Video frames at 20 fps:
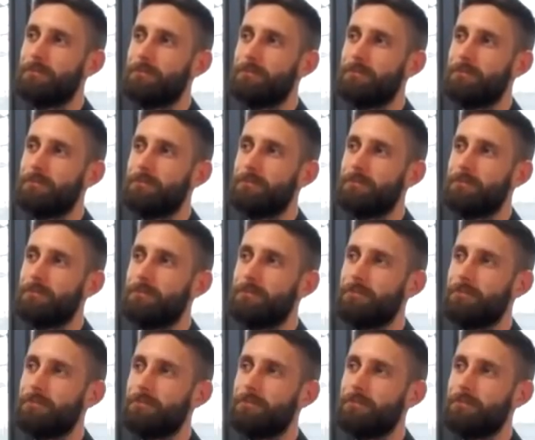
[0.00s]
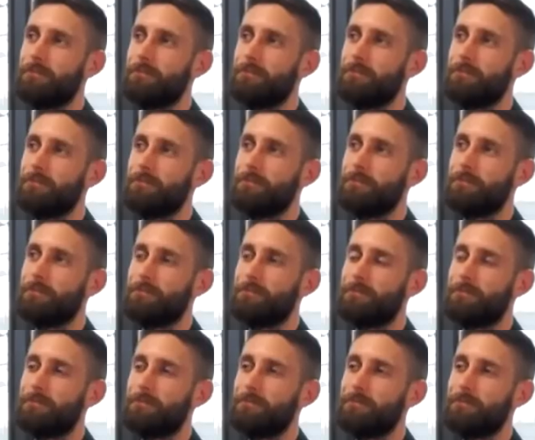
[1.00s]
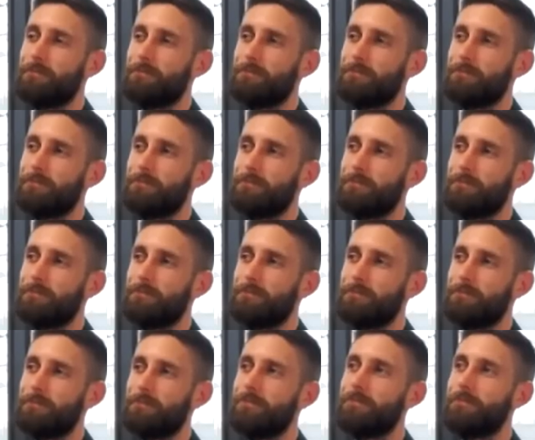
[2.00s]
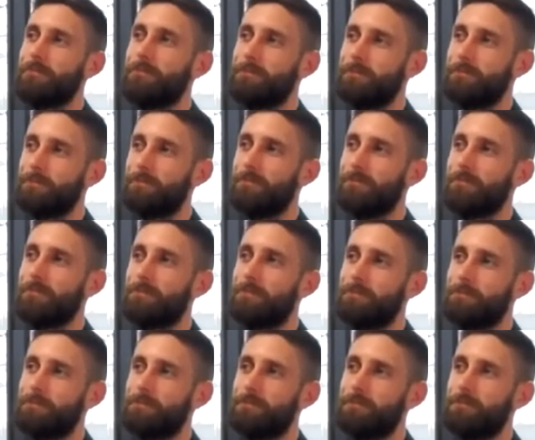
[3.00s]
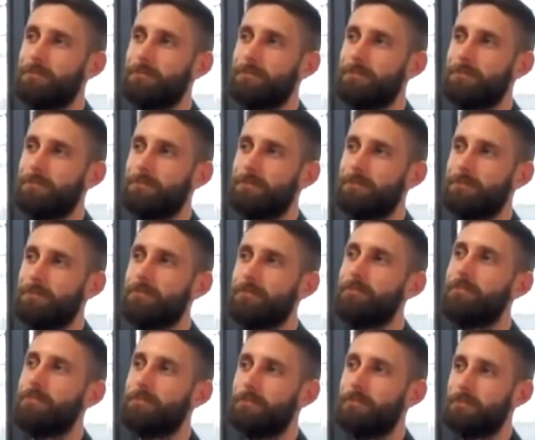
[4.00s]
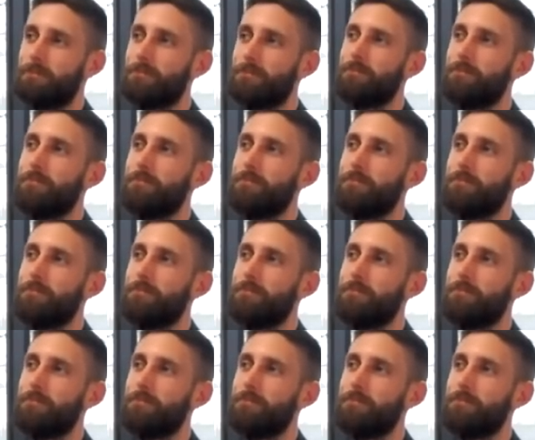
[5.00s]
[no speech]